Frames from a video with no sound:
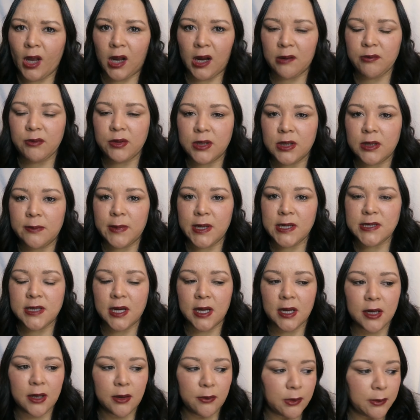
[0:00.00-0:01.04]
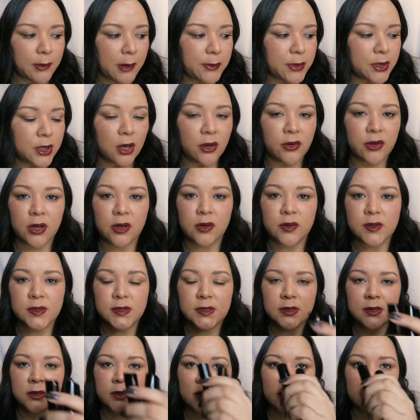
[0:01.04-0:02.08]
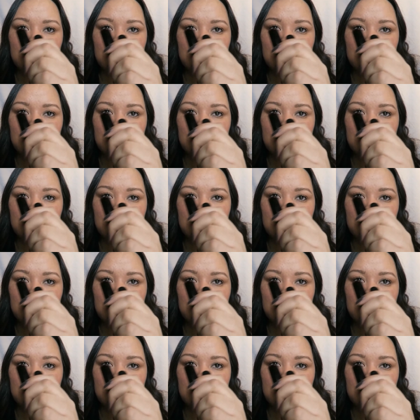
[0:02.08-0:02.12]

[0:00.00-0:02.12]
I'm really amazed I remembered all those.